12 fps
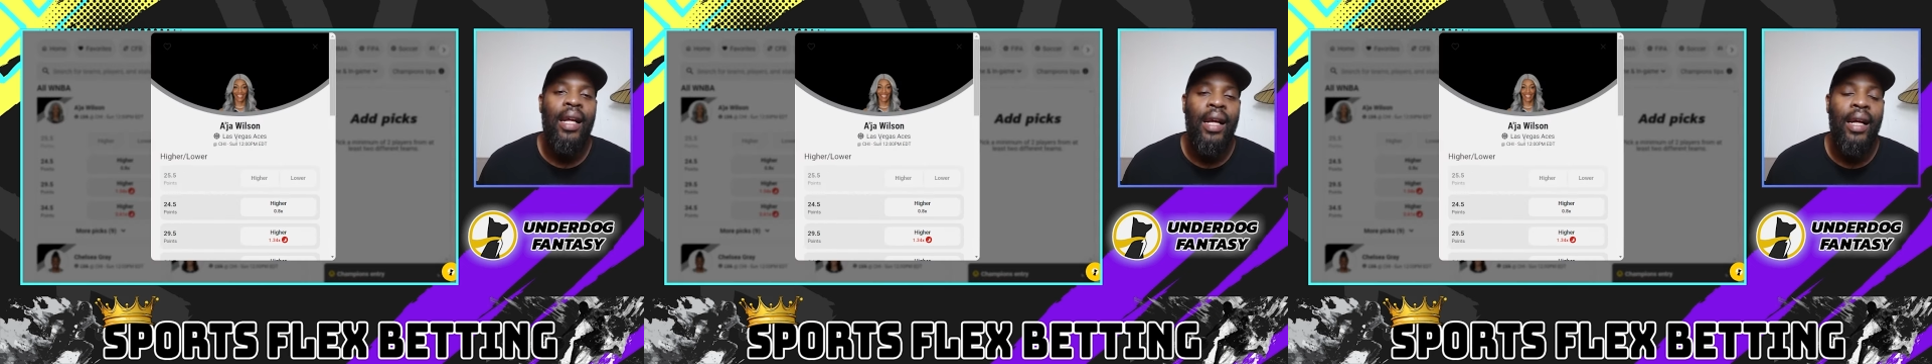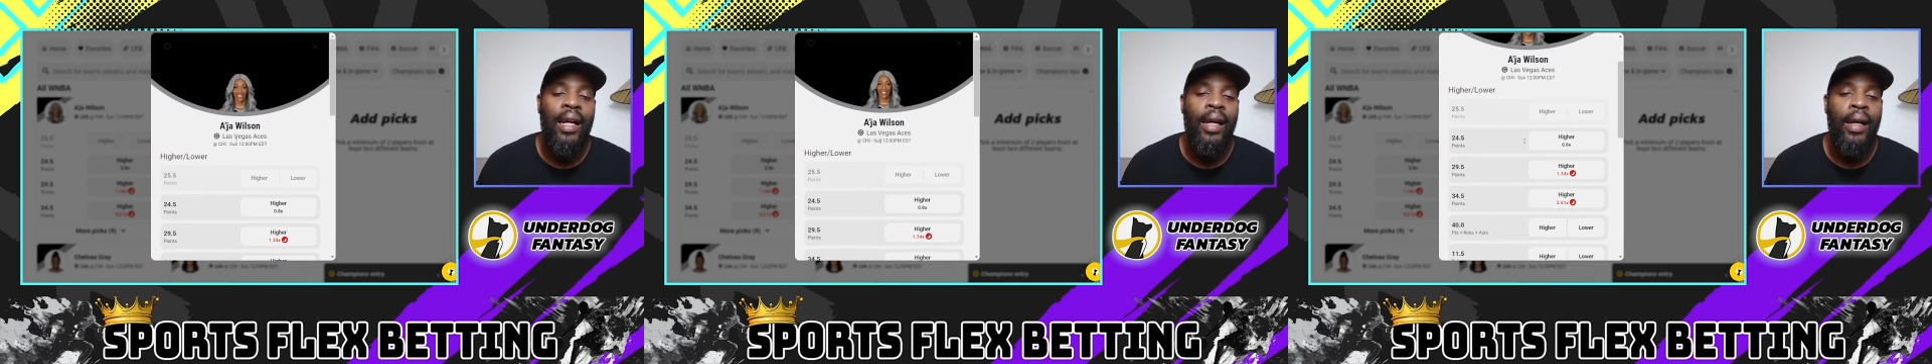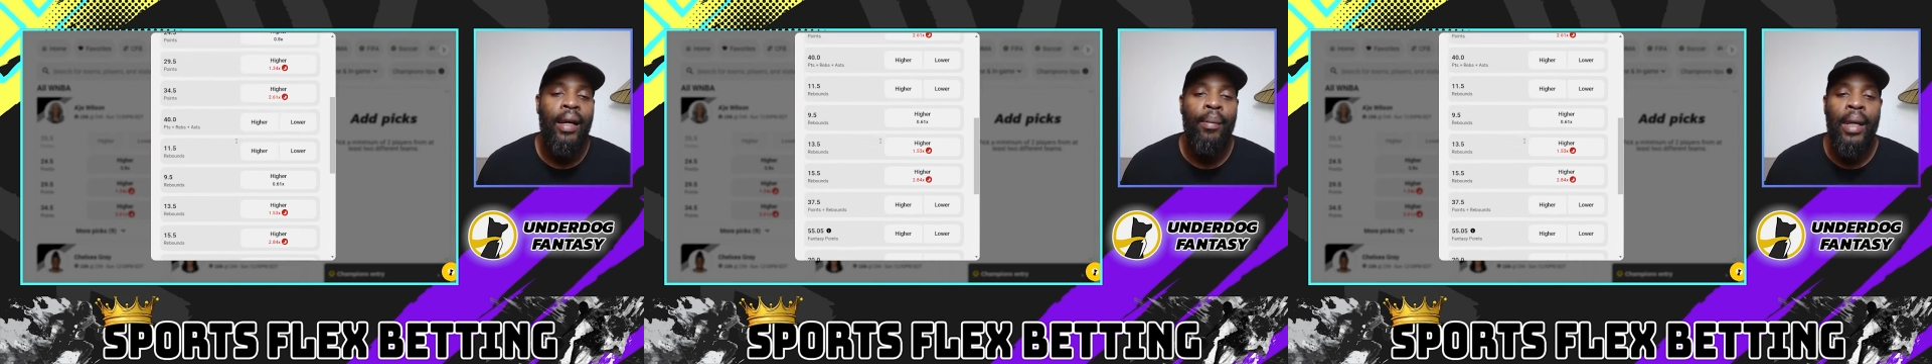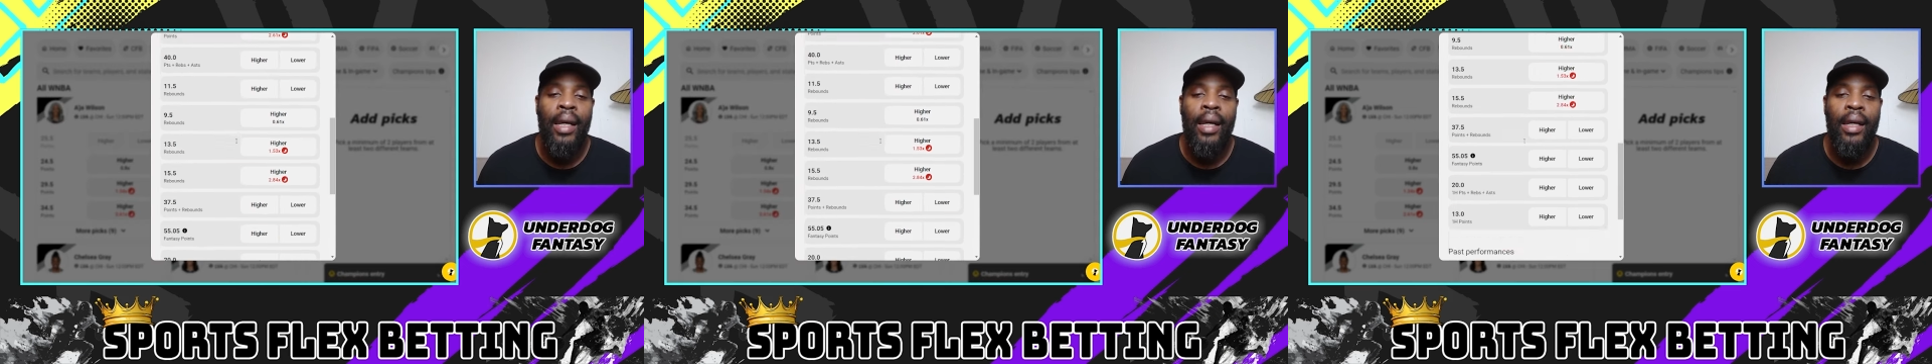
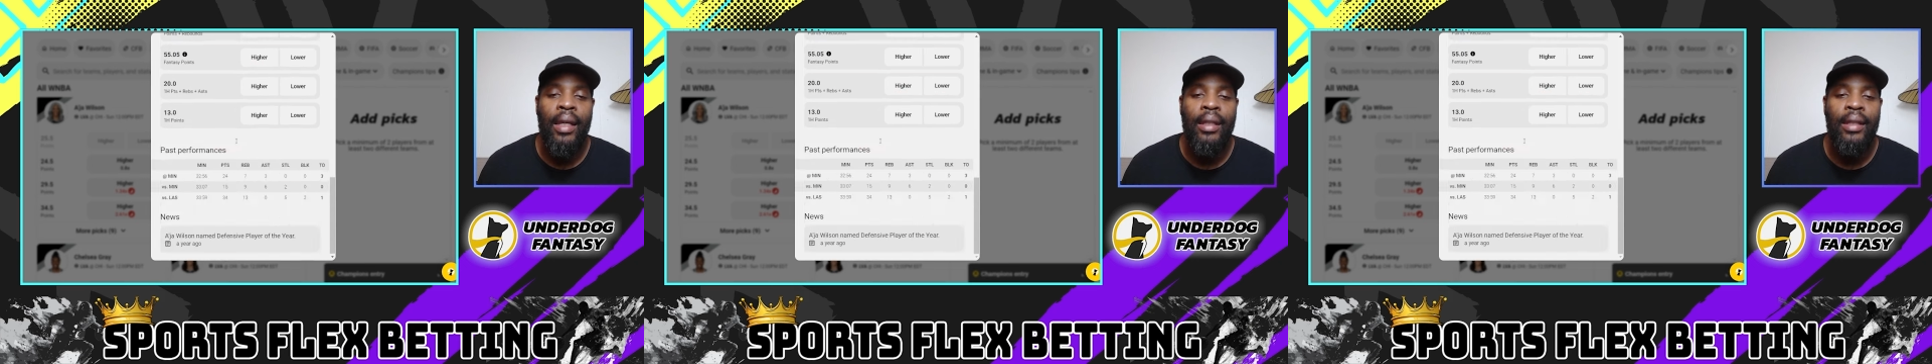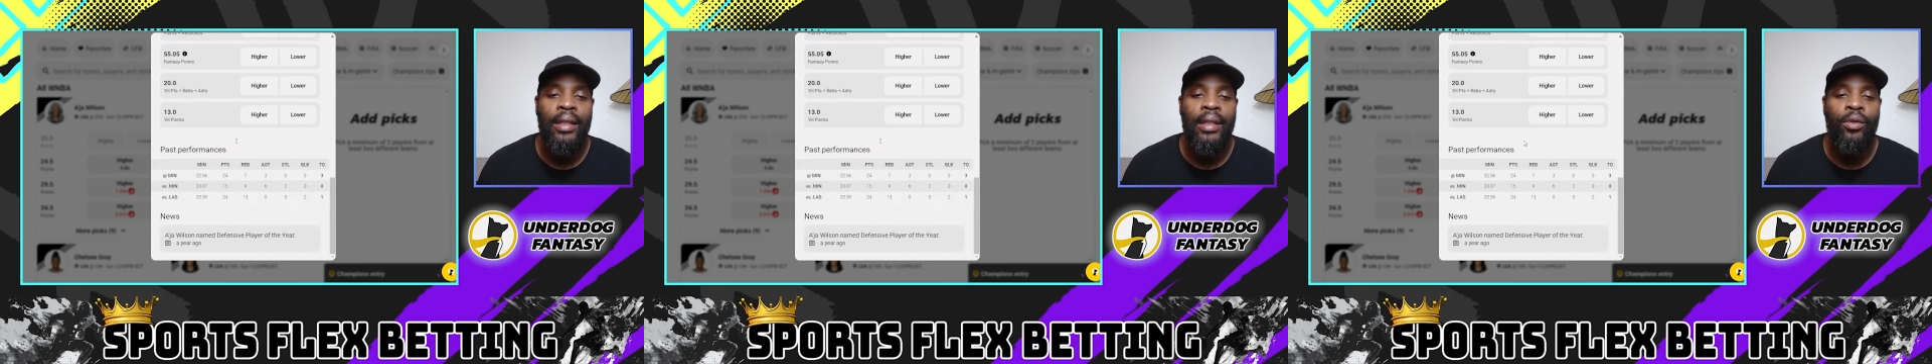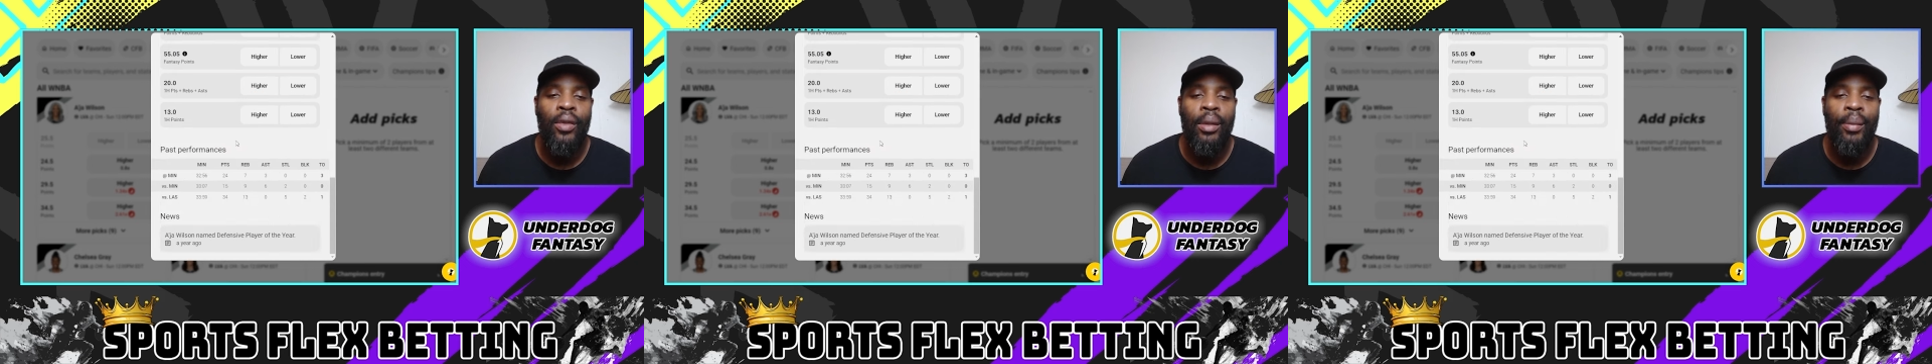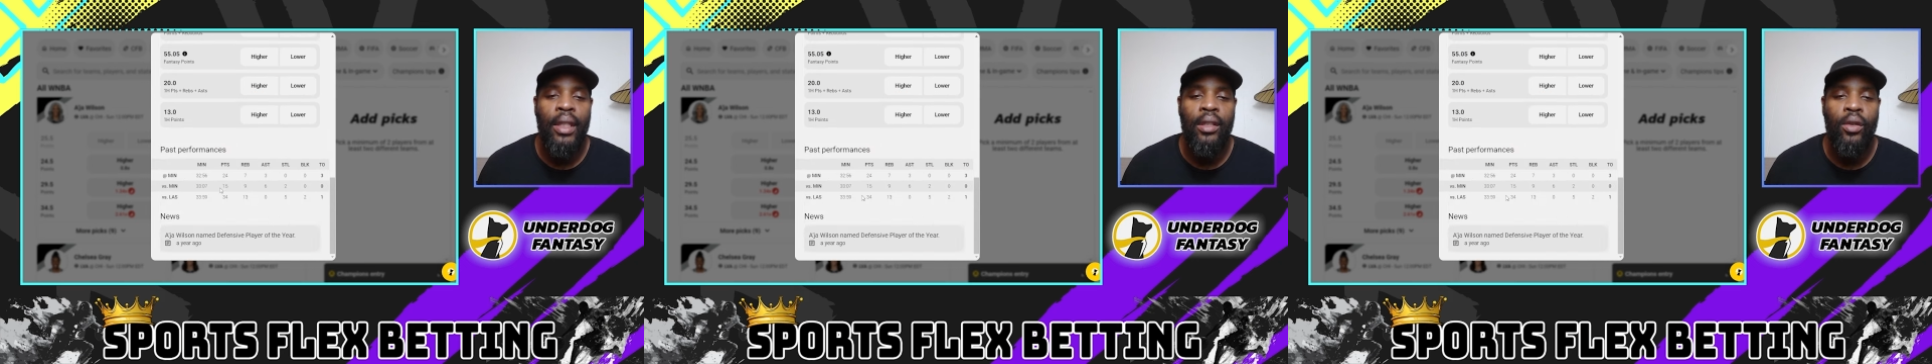Just want to
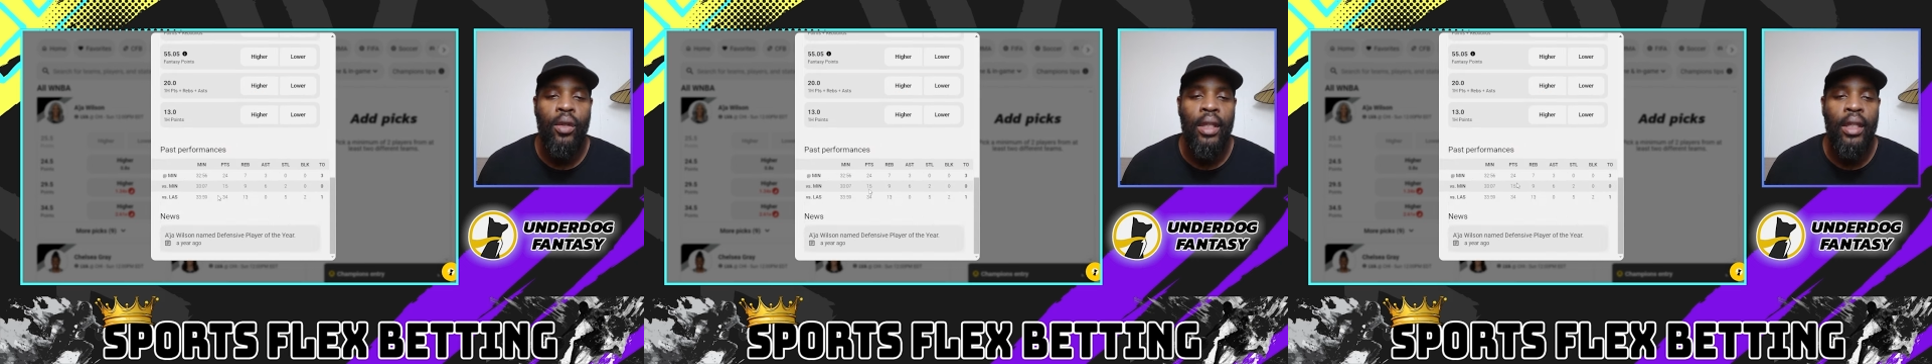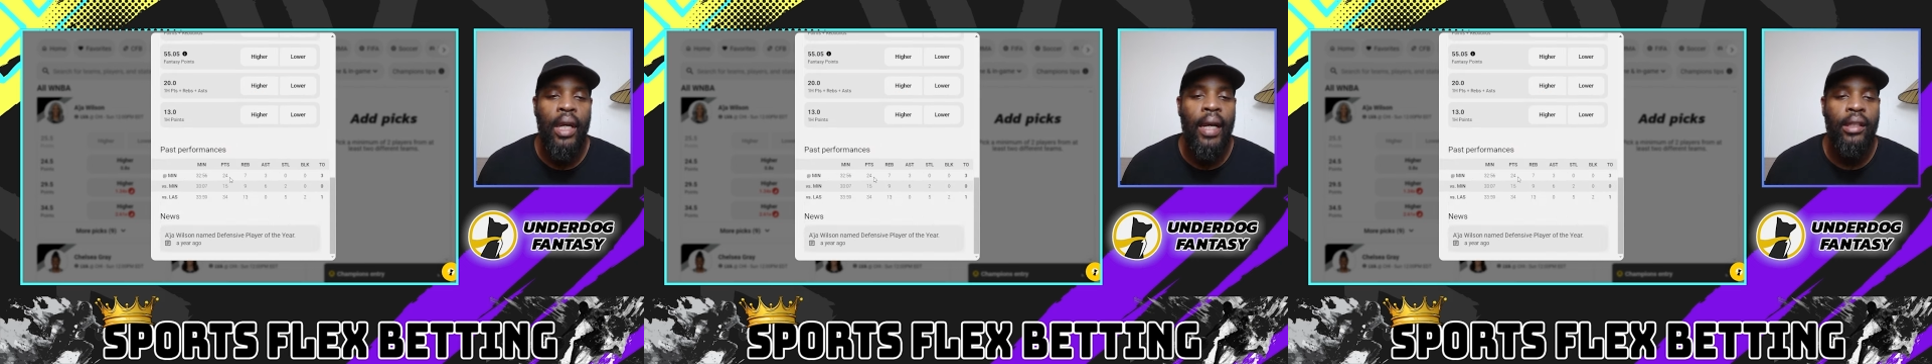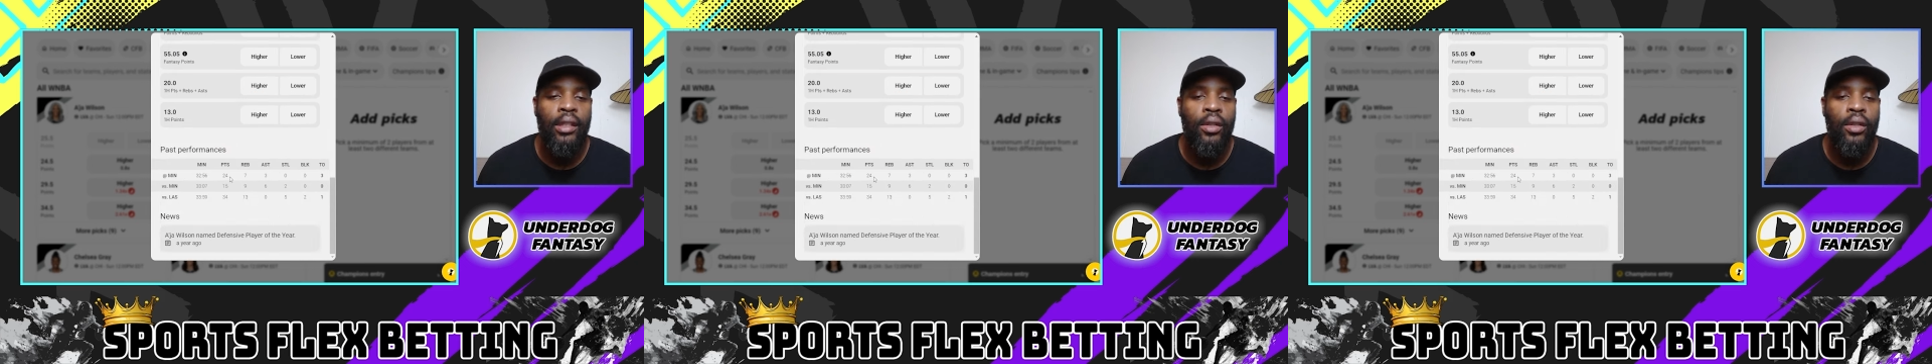make sure. All right.